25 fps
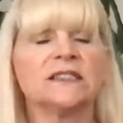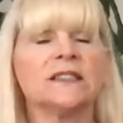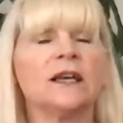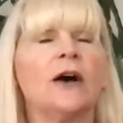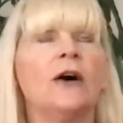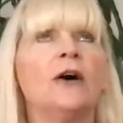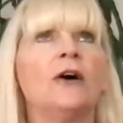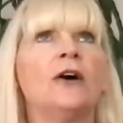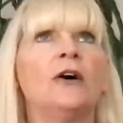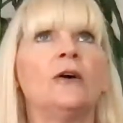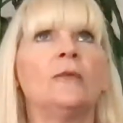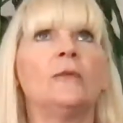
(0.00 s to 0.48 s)

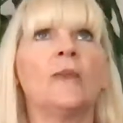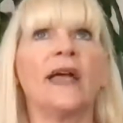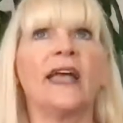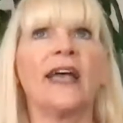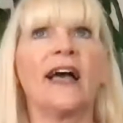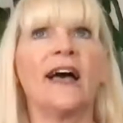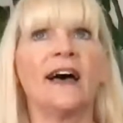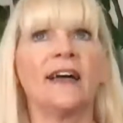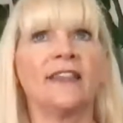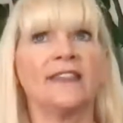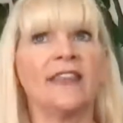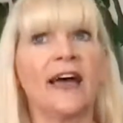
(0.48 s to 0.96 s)
Oh my
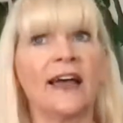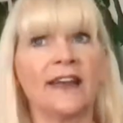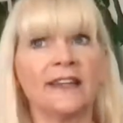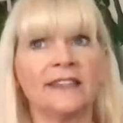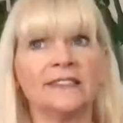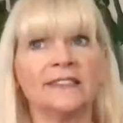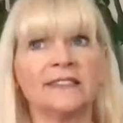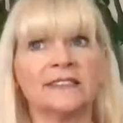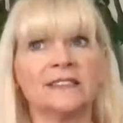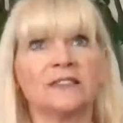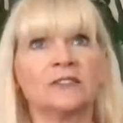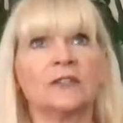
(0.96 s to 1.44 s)
God, that
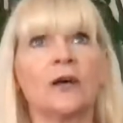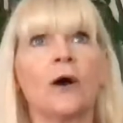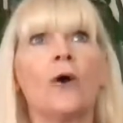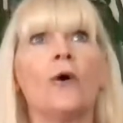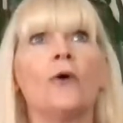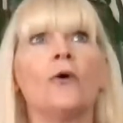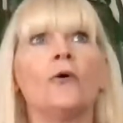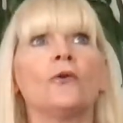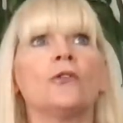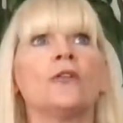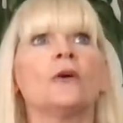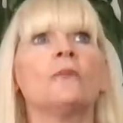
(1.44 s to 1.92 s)
is
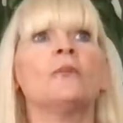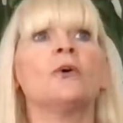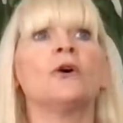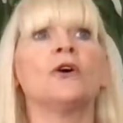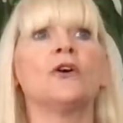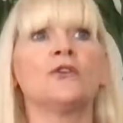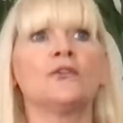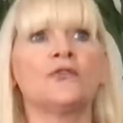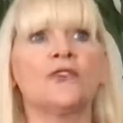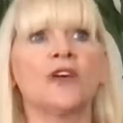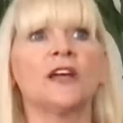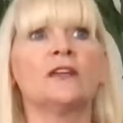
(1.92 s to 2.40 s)
so the
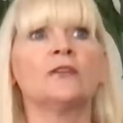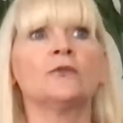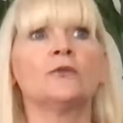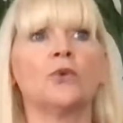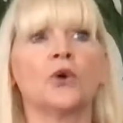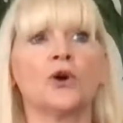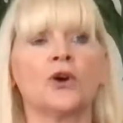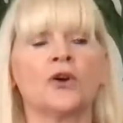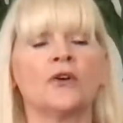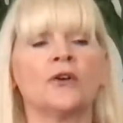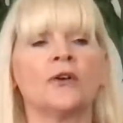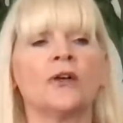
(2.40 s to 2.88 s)
perfect
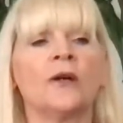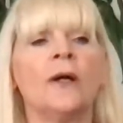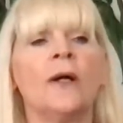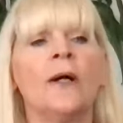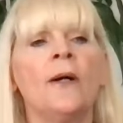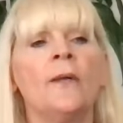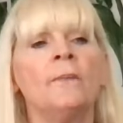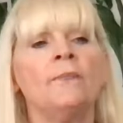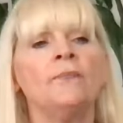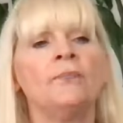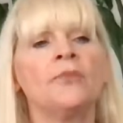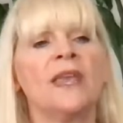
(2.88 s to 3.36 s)
word.
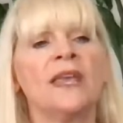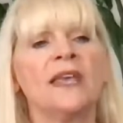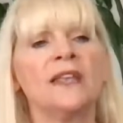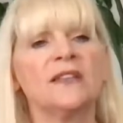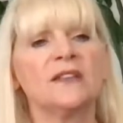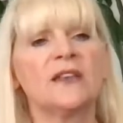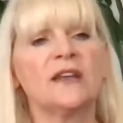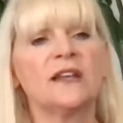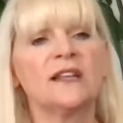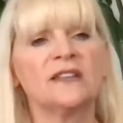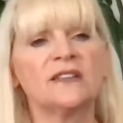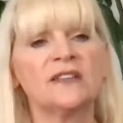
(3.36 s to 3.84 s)

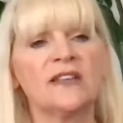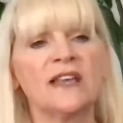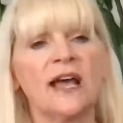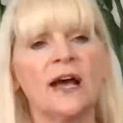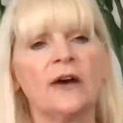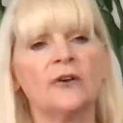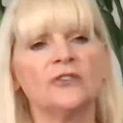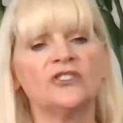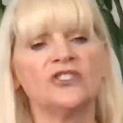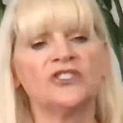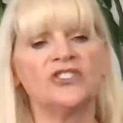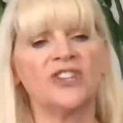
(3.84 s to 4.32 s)
He's going to see
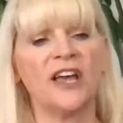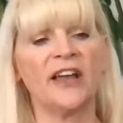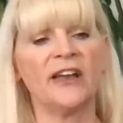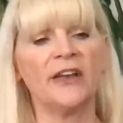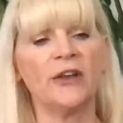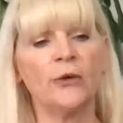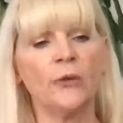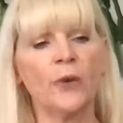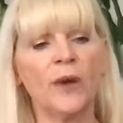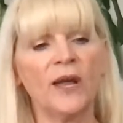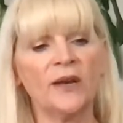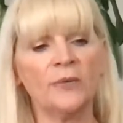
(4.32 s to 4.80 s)
how
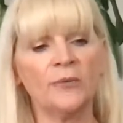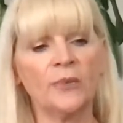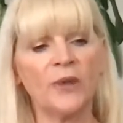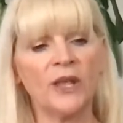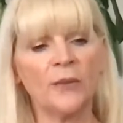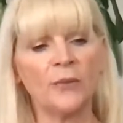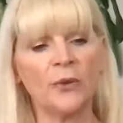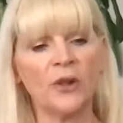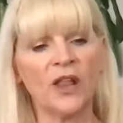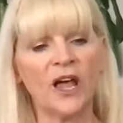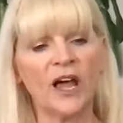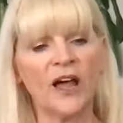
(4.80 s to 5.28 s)
genuine
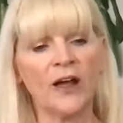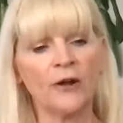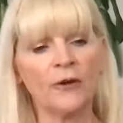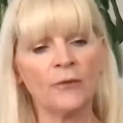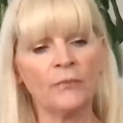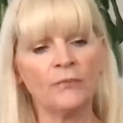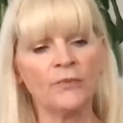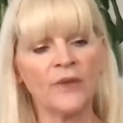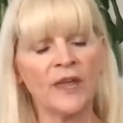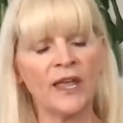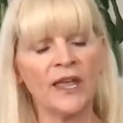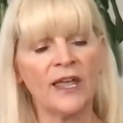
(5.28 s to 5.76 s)
people
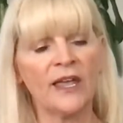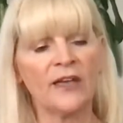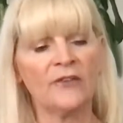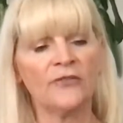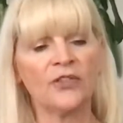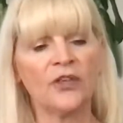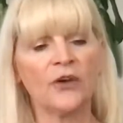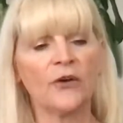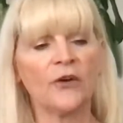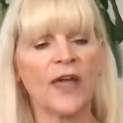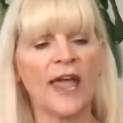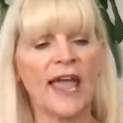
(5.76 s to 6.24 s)
are,
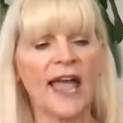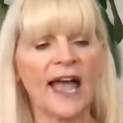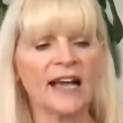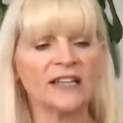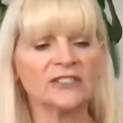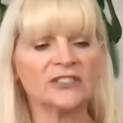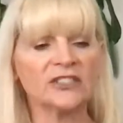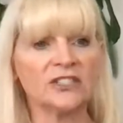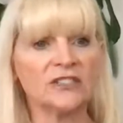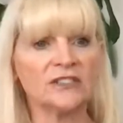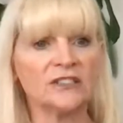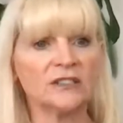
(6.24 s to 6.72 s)
if their
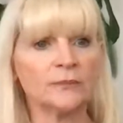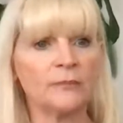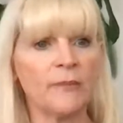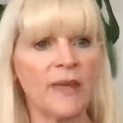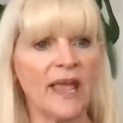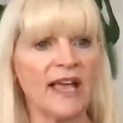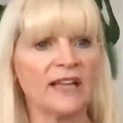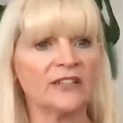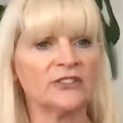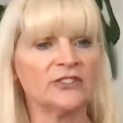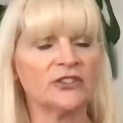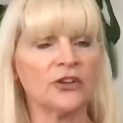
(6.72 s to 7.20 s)
actions
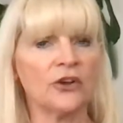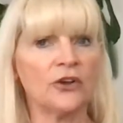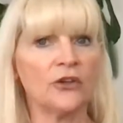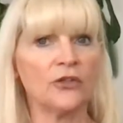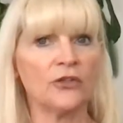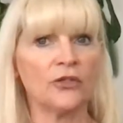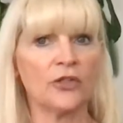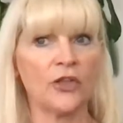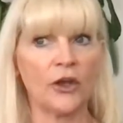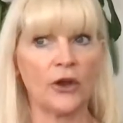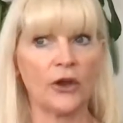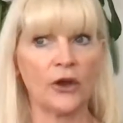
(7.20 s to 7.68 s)
match
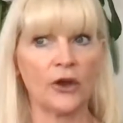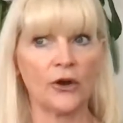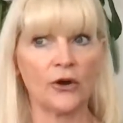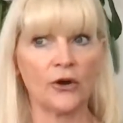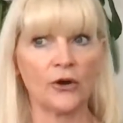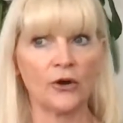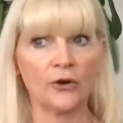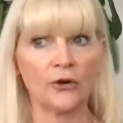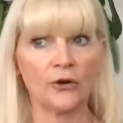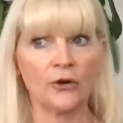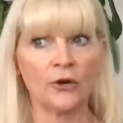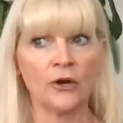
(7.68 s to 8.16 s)

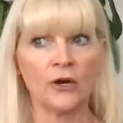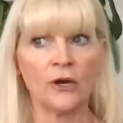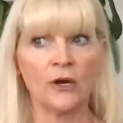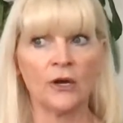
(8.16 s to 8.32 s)
if